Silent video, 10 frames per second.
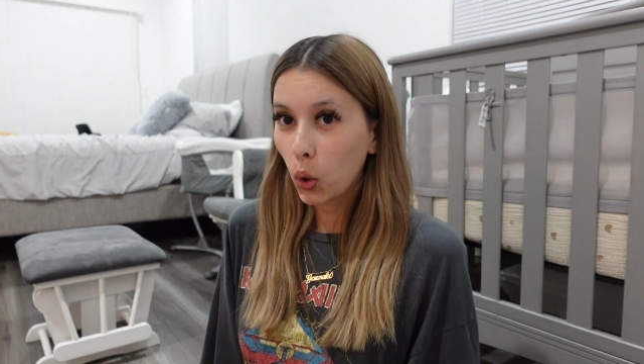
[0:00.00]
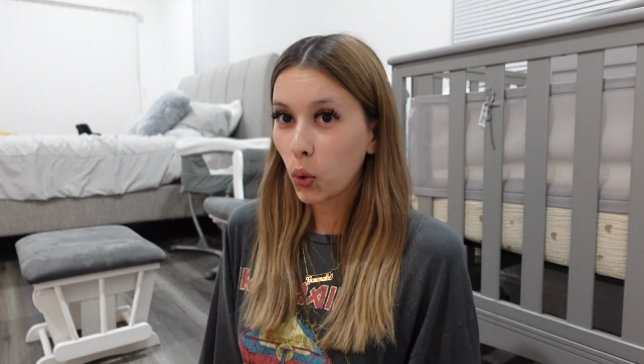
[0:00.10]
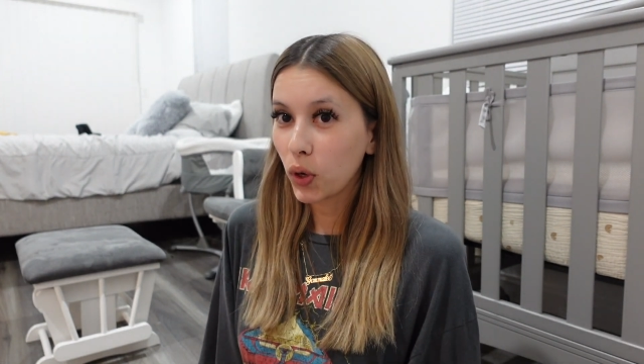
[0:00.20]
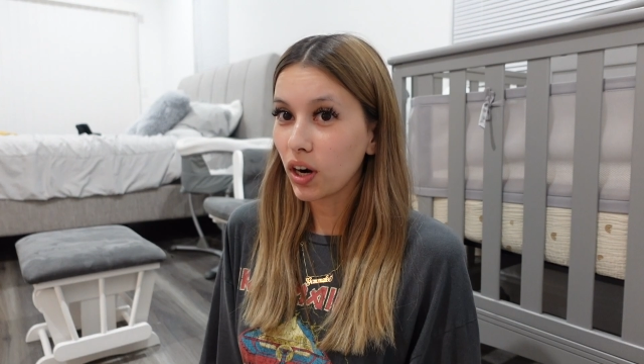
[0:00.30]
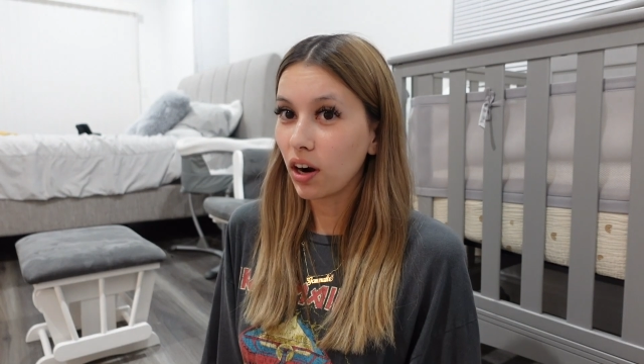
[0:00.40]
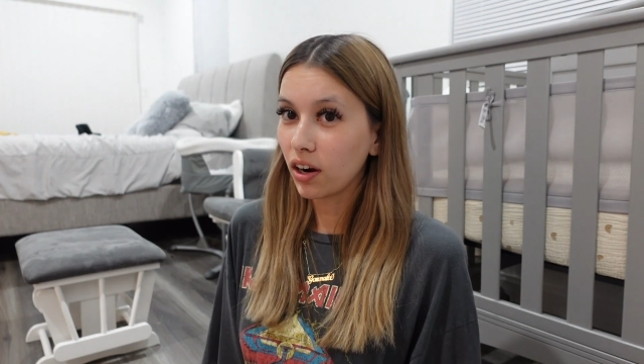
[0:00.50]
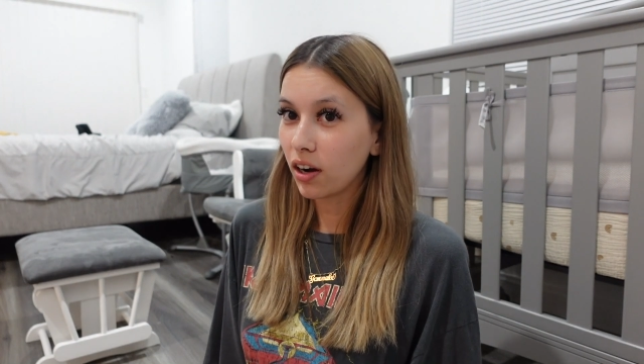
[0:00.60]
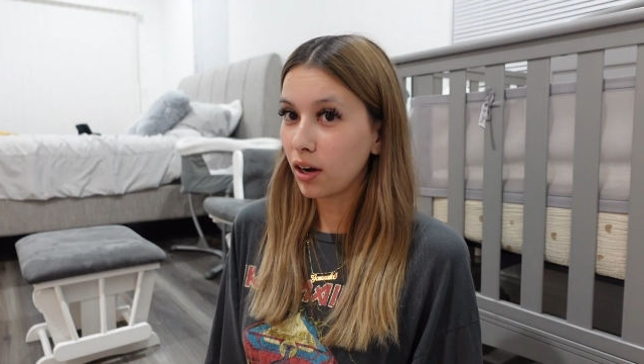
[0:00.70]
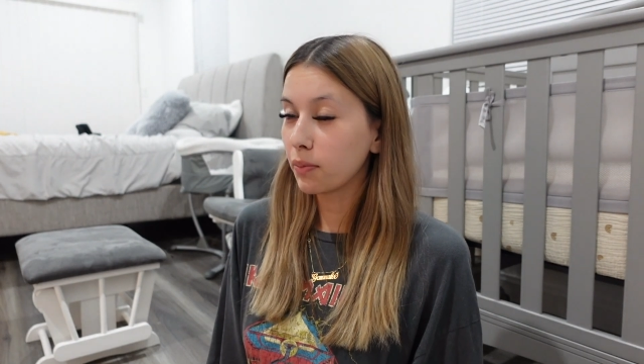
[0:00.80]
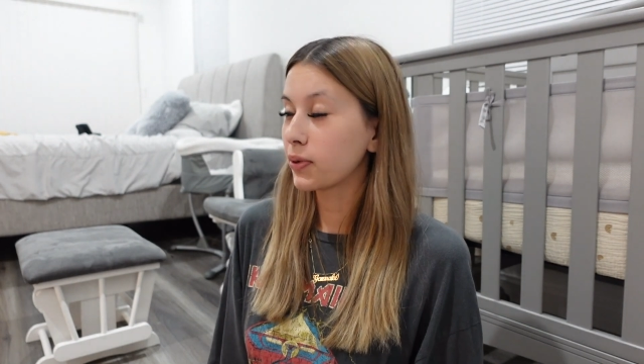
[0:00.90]
We are all
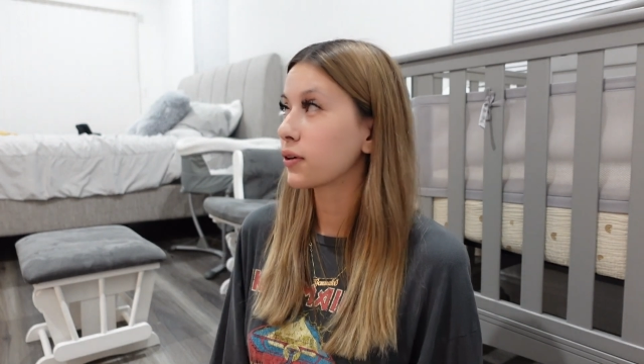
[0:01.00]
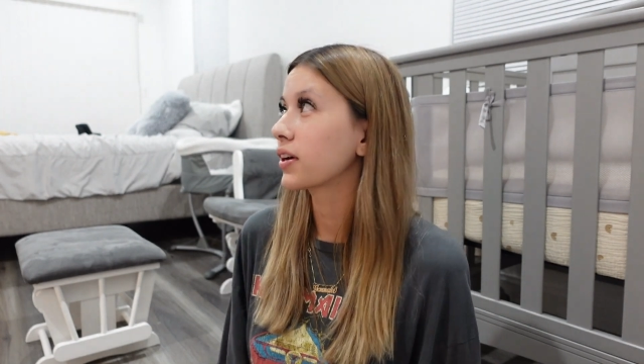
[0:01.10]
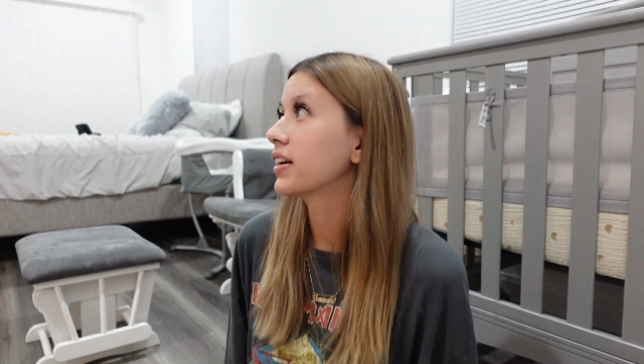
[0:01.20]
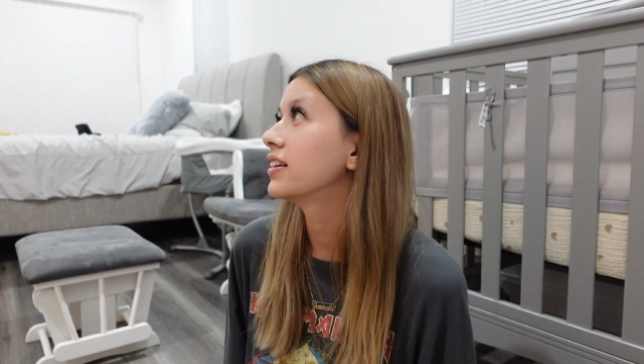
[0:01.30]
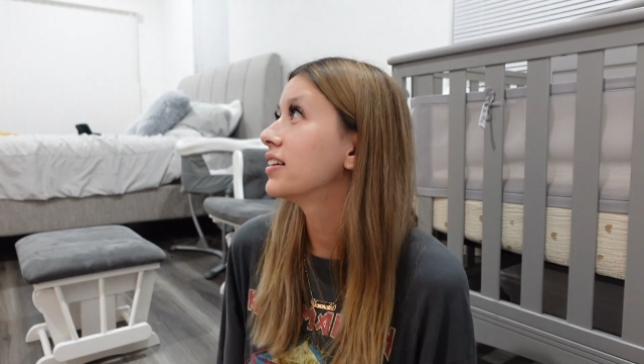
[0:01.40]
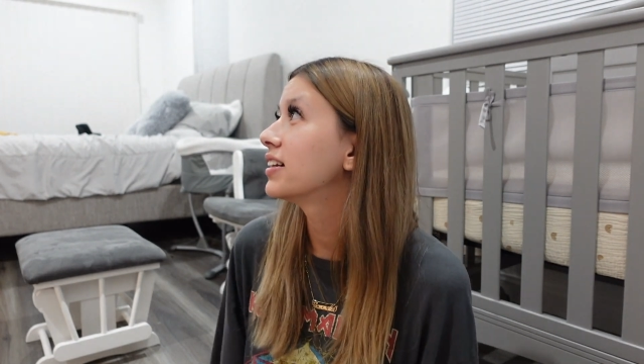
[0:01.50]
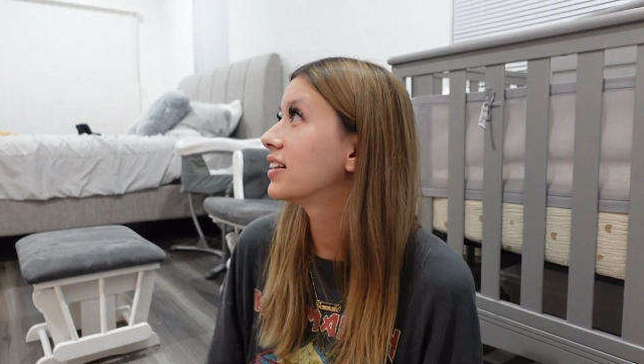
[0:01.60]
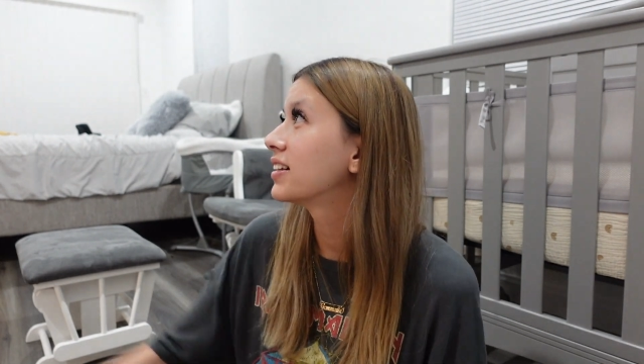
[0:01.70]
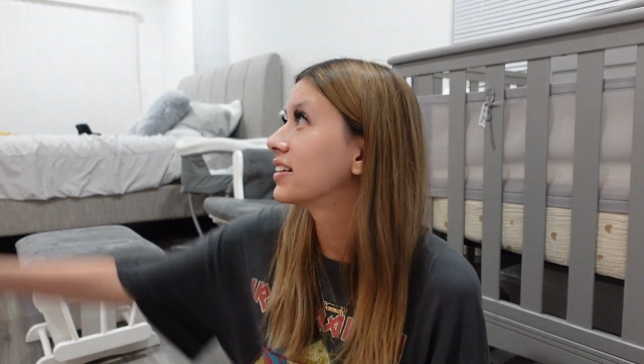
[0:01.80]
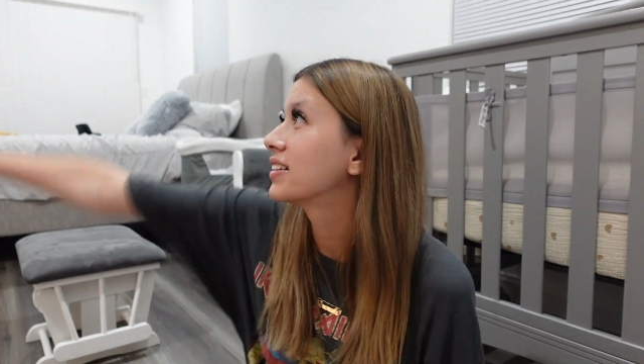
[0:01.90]
heartbroken.
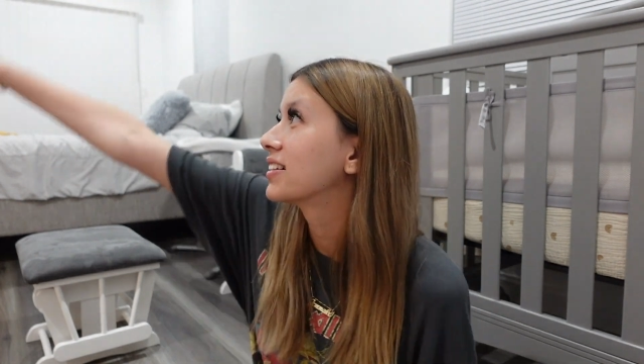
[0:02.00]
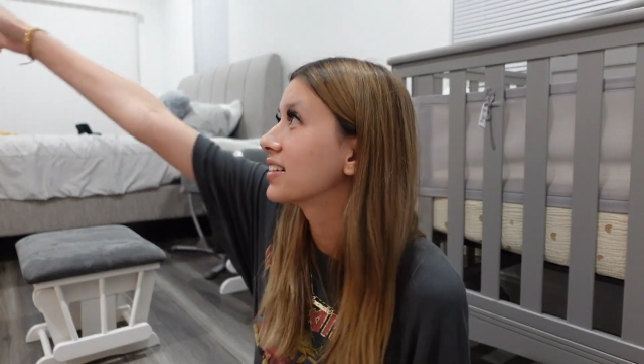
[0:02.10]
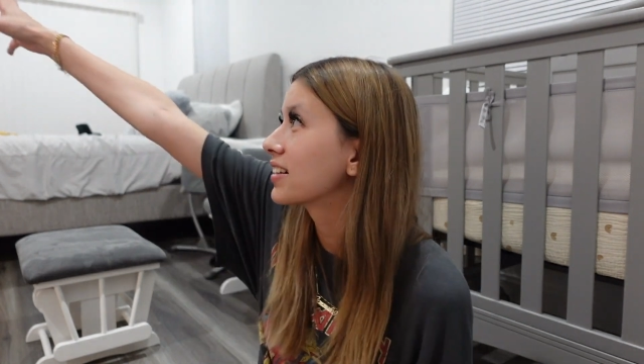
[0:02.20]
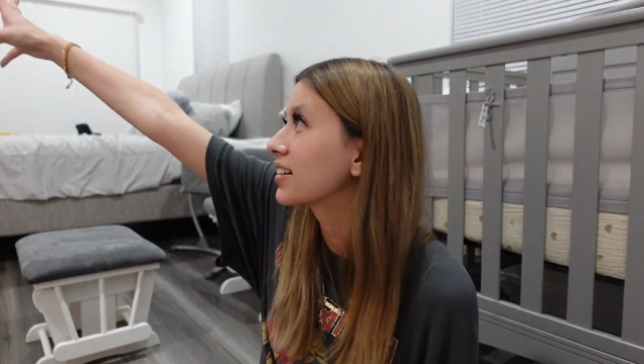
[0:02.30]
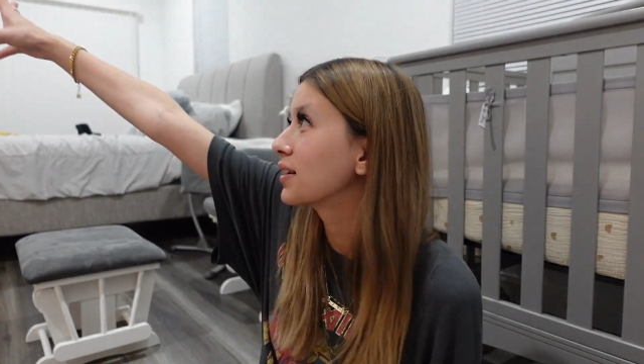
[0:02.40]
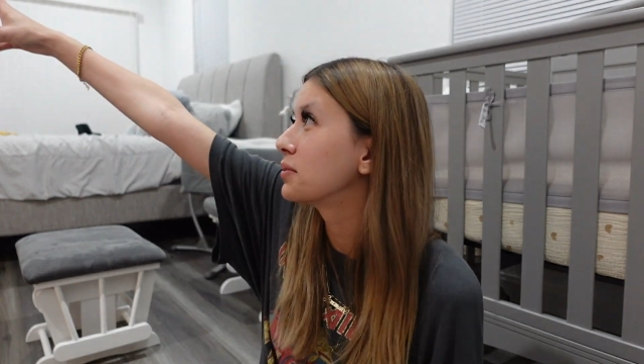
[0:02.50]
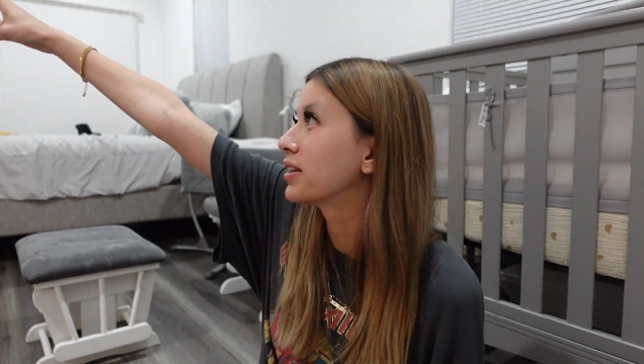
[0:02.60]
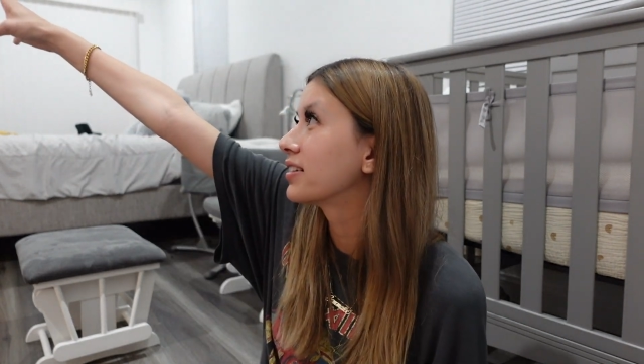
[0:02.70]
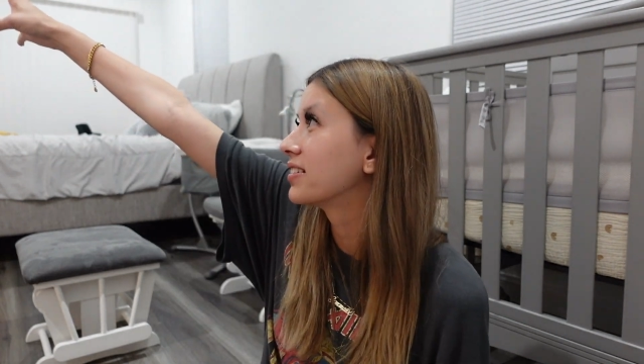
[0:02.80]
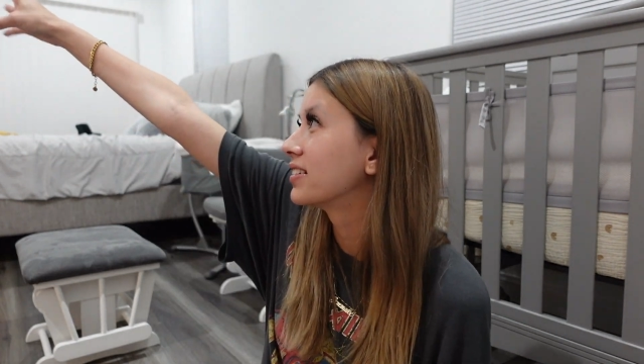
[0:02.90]
Come here.